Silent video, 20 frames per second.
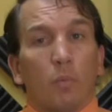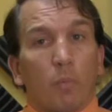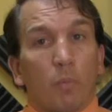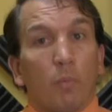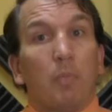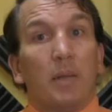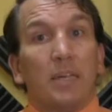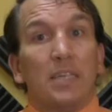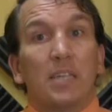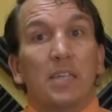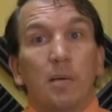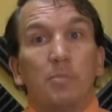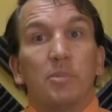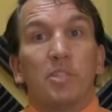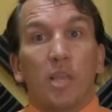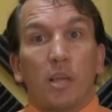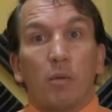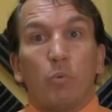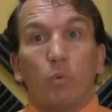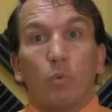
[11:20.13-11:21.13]
Many times
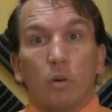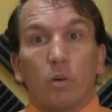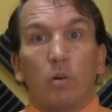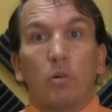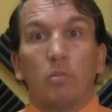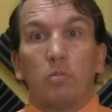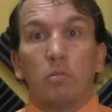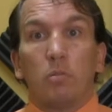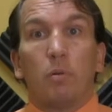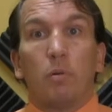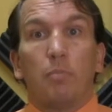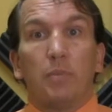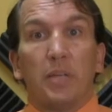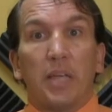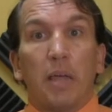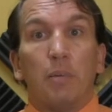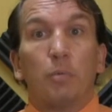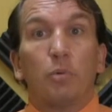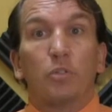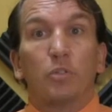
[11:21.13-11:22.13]
they will be
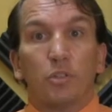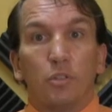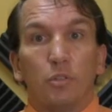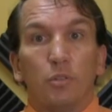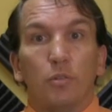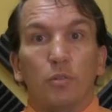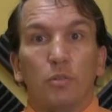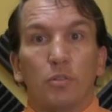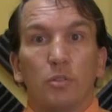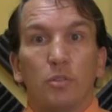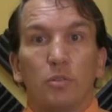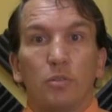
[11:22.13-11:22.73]
able to